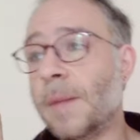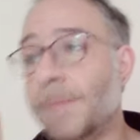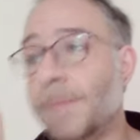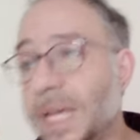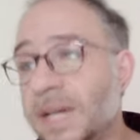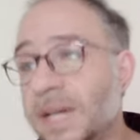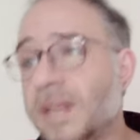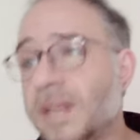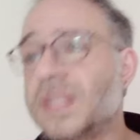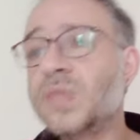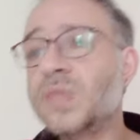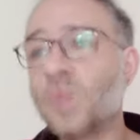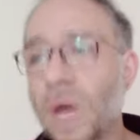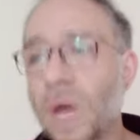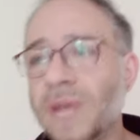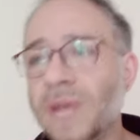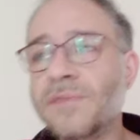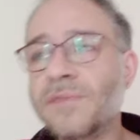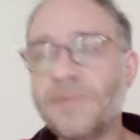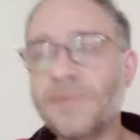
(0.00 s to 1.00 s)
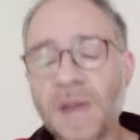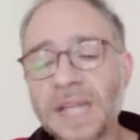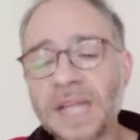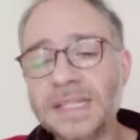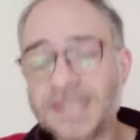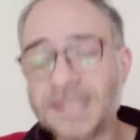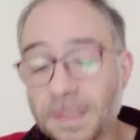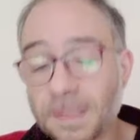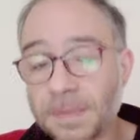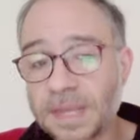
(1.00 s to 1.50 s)
because one
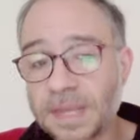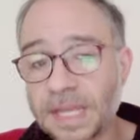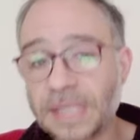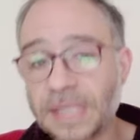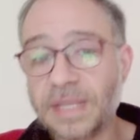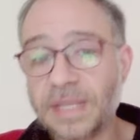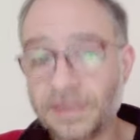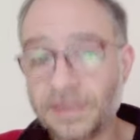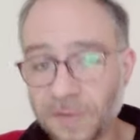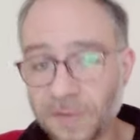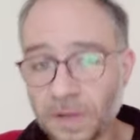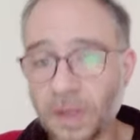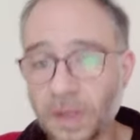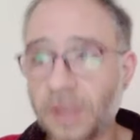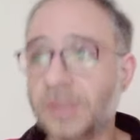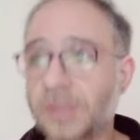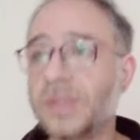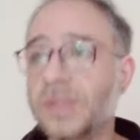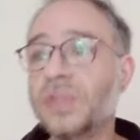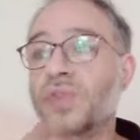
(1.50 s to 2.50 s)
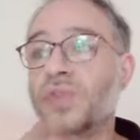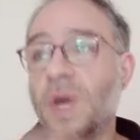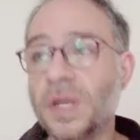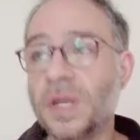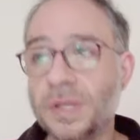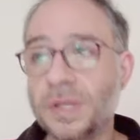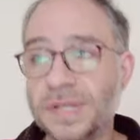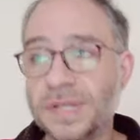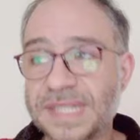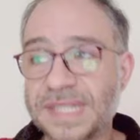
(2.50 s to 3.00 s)
finds something difficult to
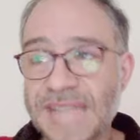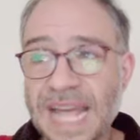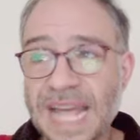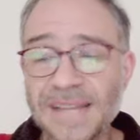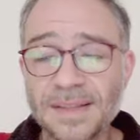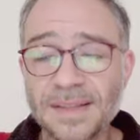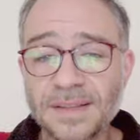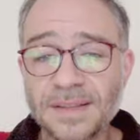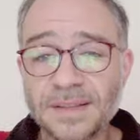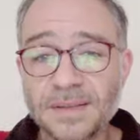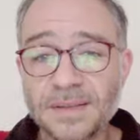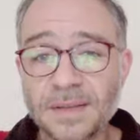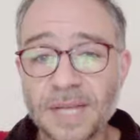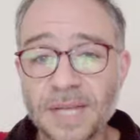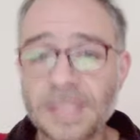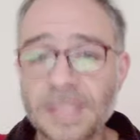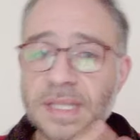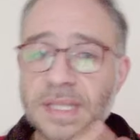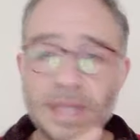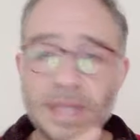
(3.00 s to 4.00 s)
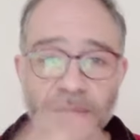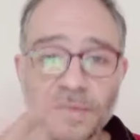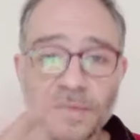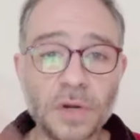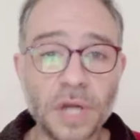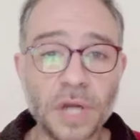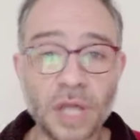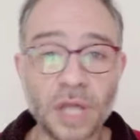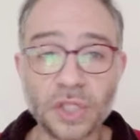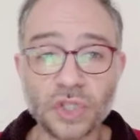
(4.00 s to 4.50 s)
understand, it's
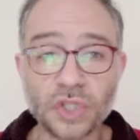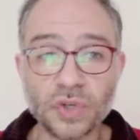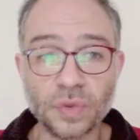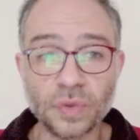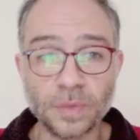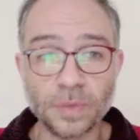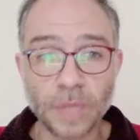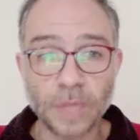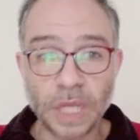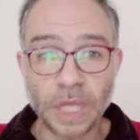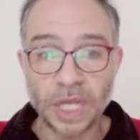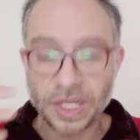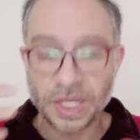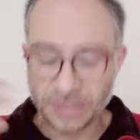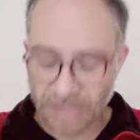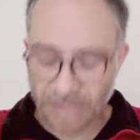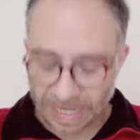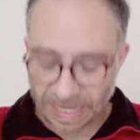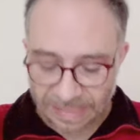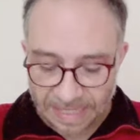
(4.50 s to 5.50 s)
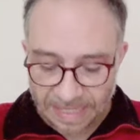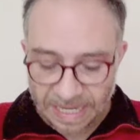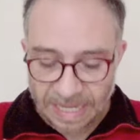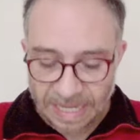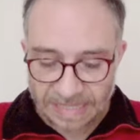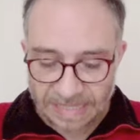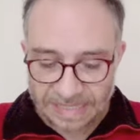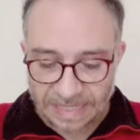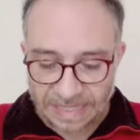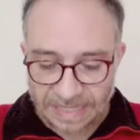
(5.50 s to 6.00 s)
therefore not true. So the idea
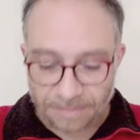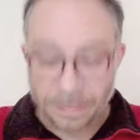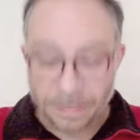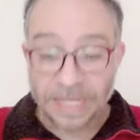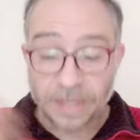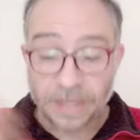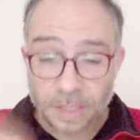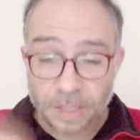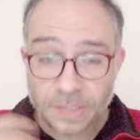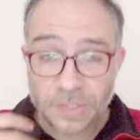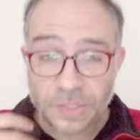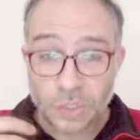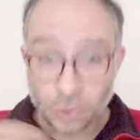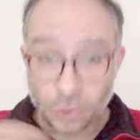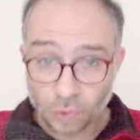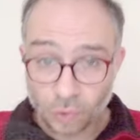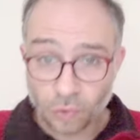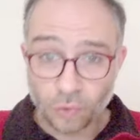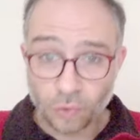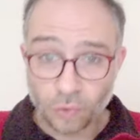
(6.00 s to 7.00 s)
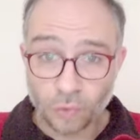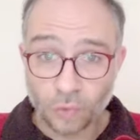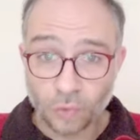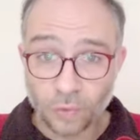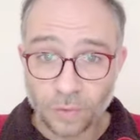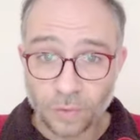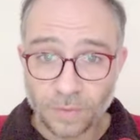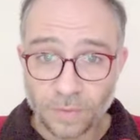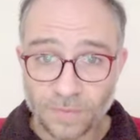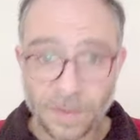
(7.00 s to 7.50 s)
is that because
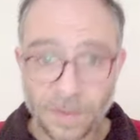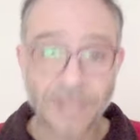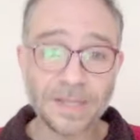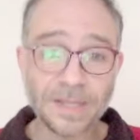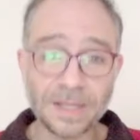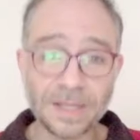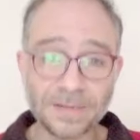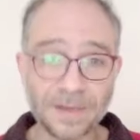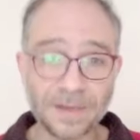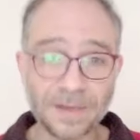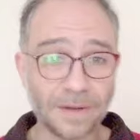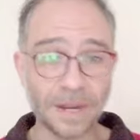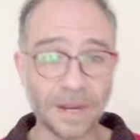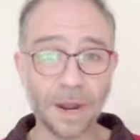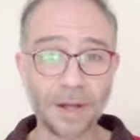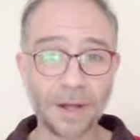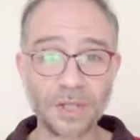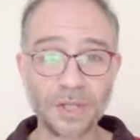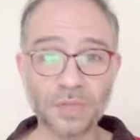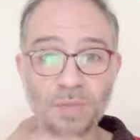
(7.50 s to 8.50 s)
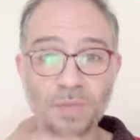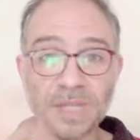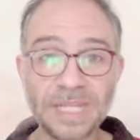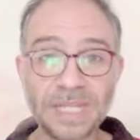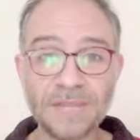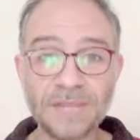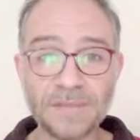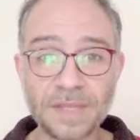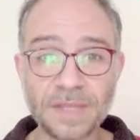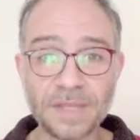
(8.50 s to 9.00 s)
you find it very hard to
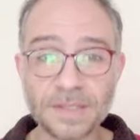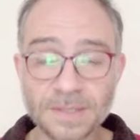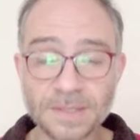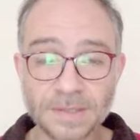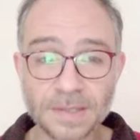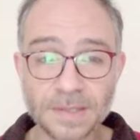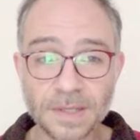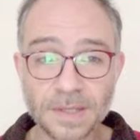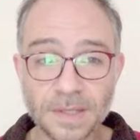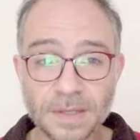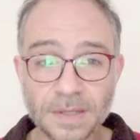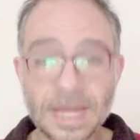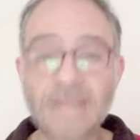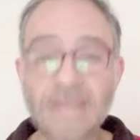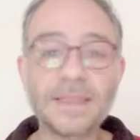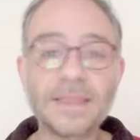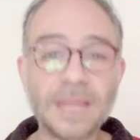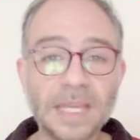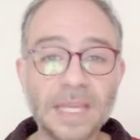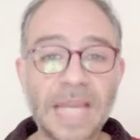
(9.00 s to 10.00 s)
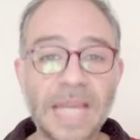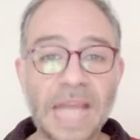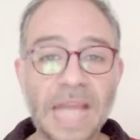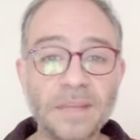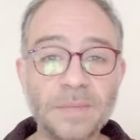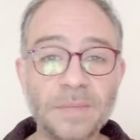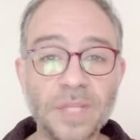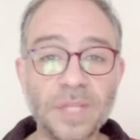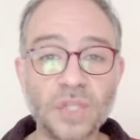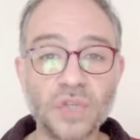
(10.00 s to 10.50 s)
believe this, that thing
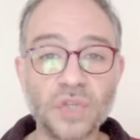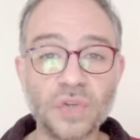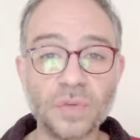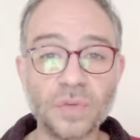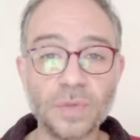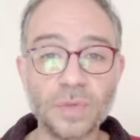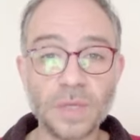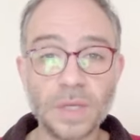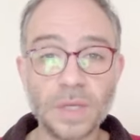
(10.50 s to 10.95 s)
can't be true.